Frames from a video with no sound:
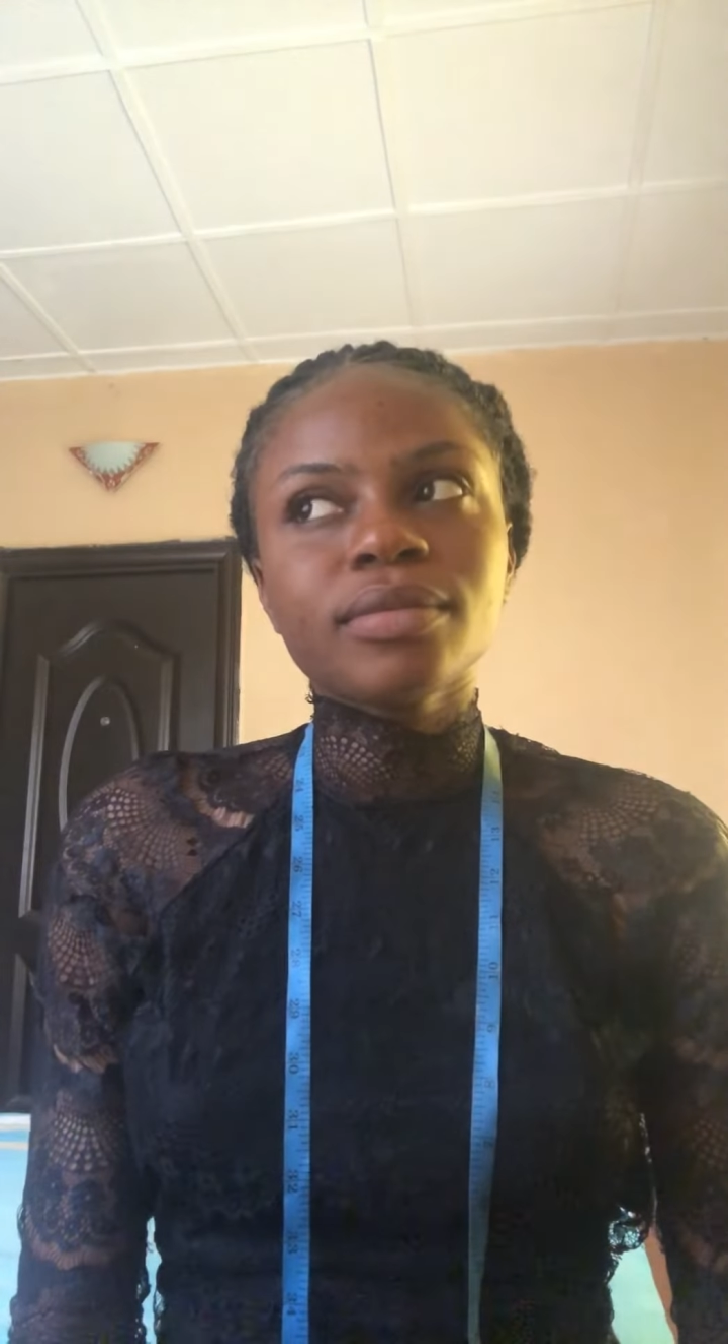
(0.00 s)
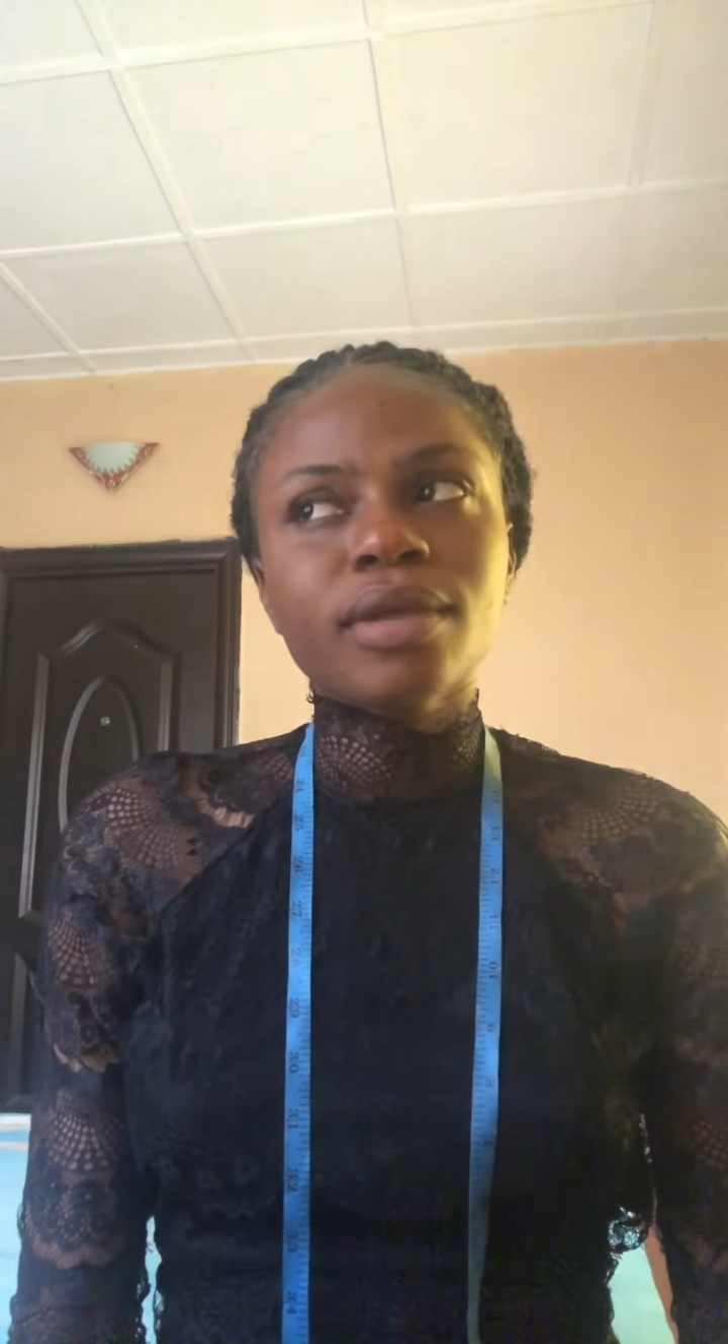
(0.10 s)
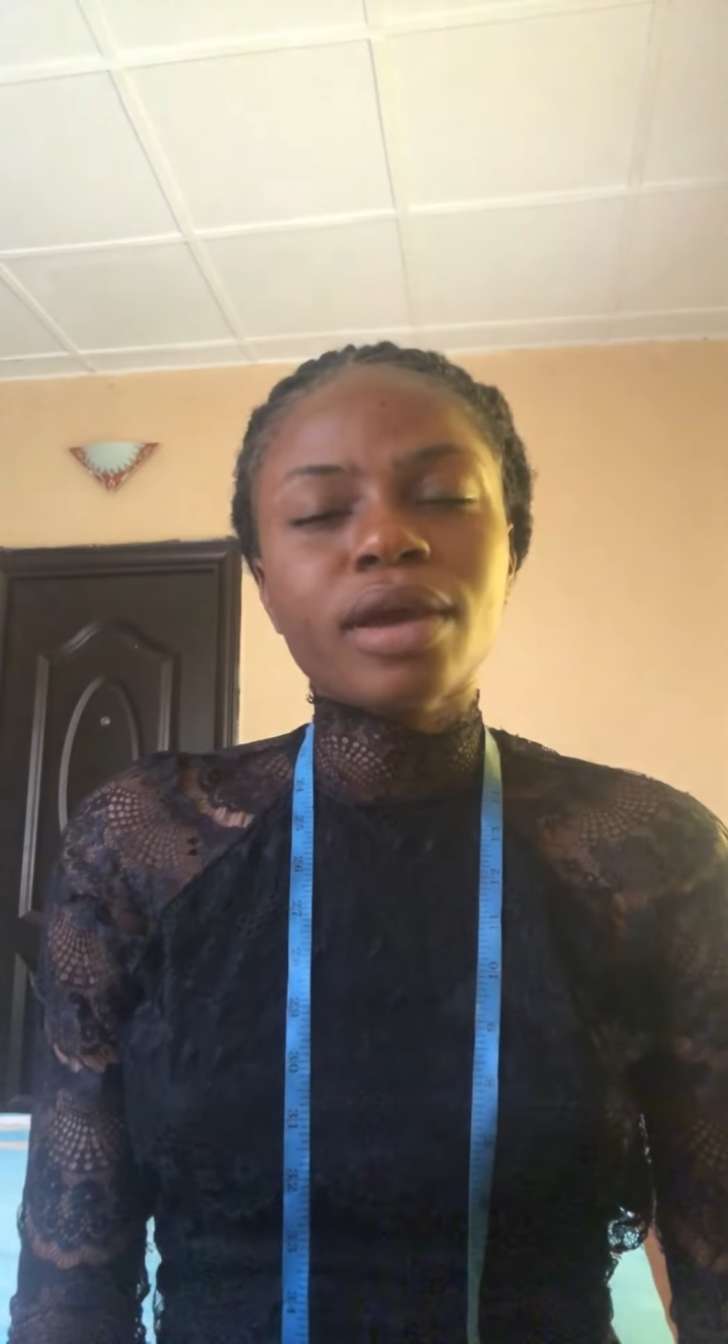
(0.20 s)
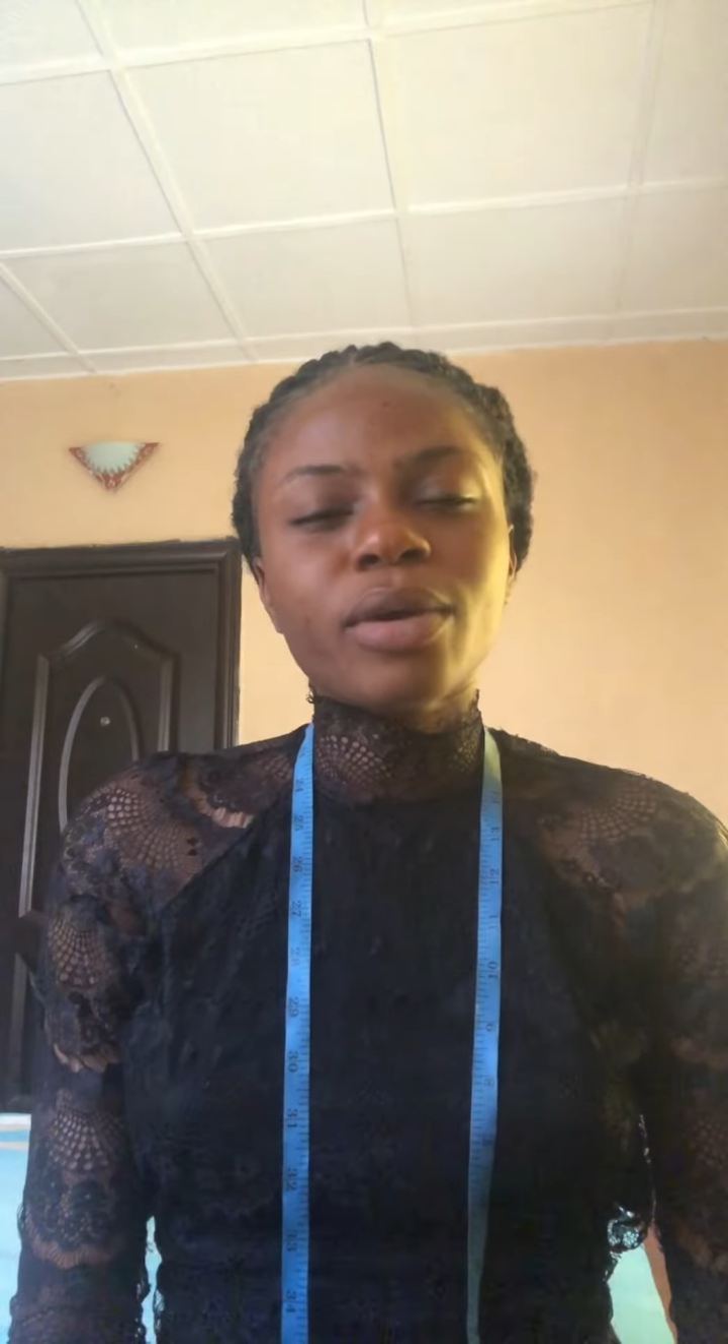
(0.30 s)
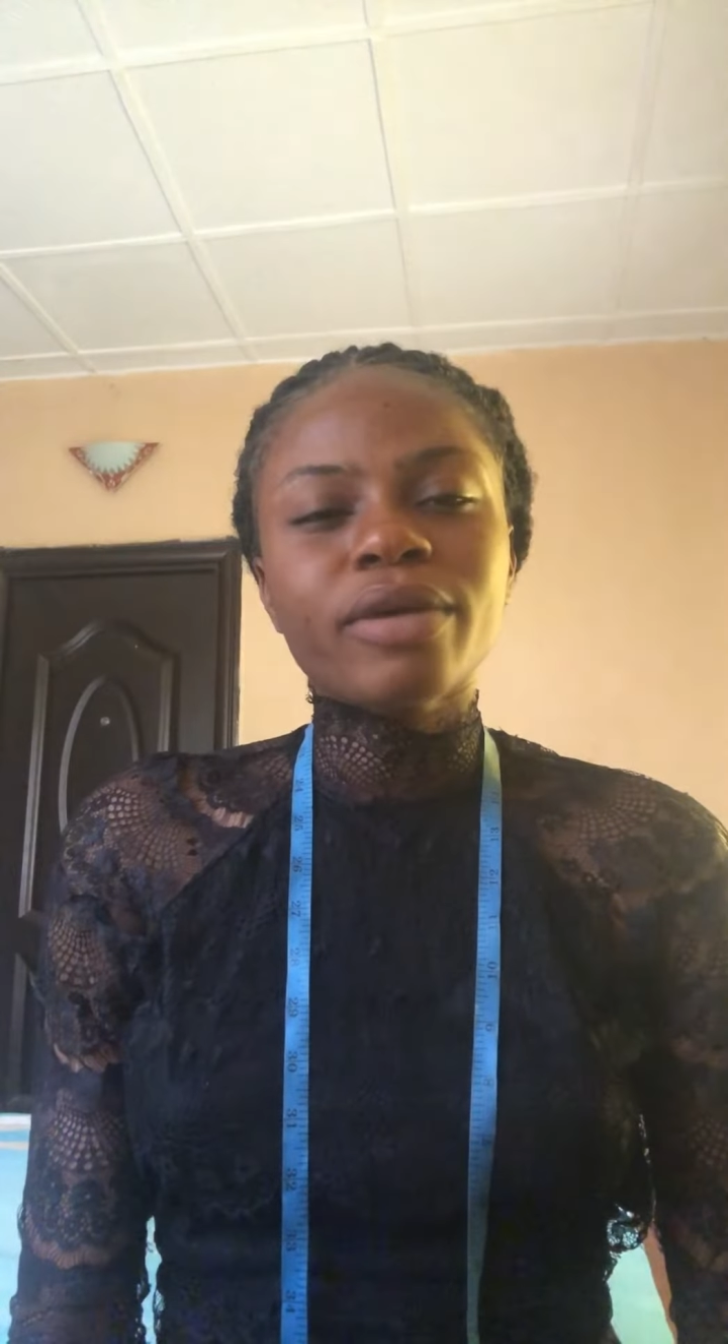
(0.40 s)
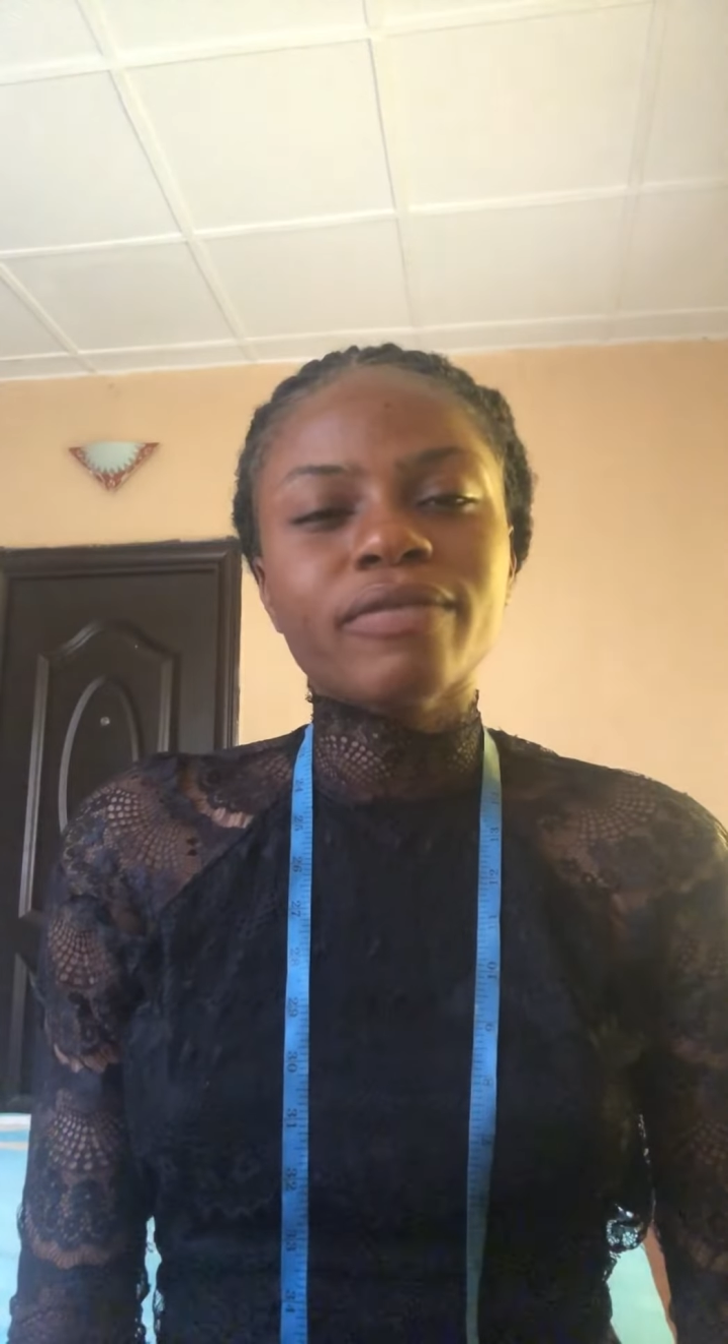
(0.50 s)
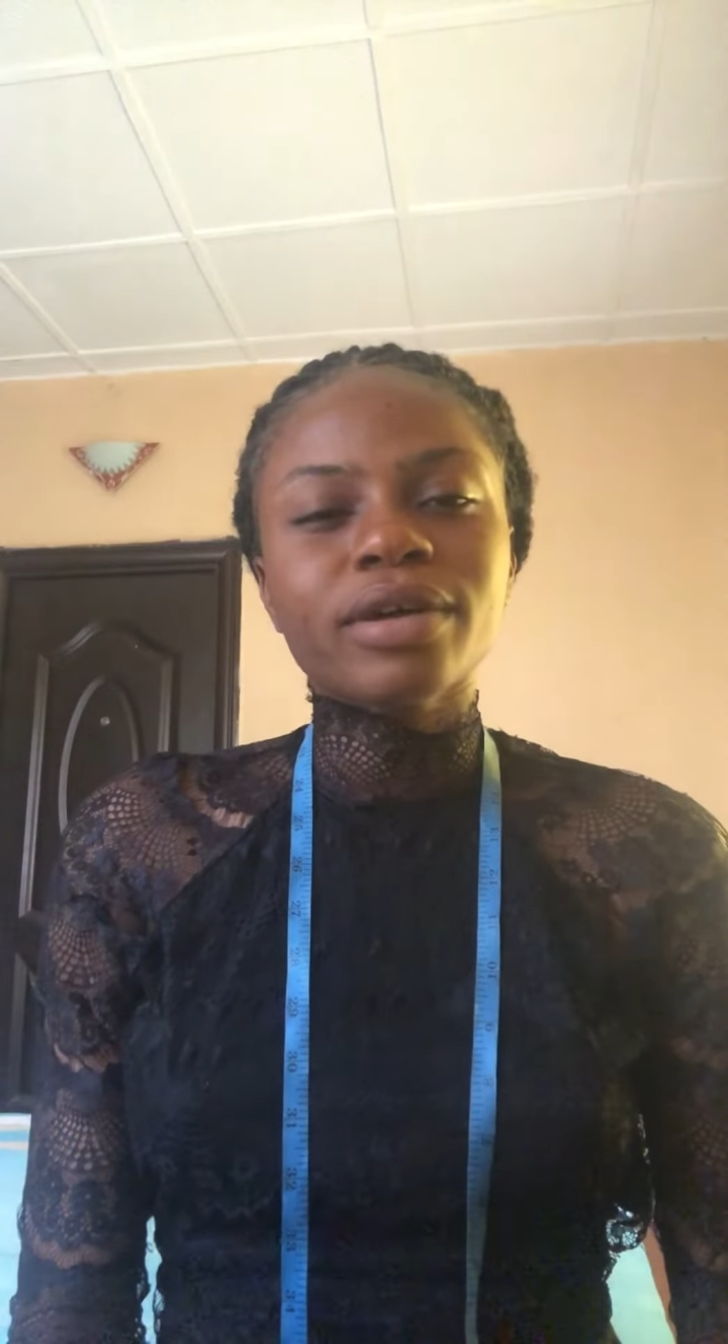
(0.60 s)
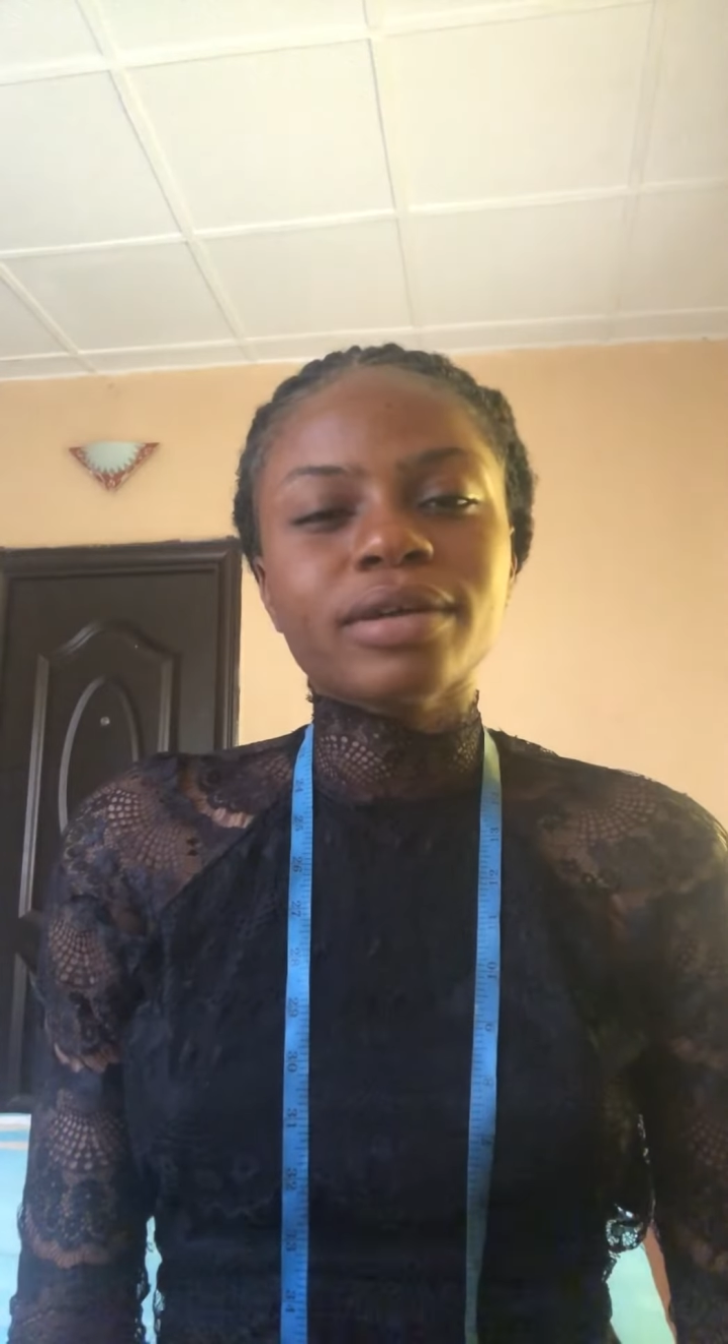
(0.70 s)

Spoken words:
However,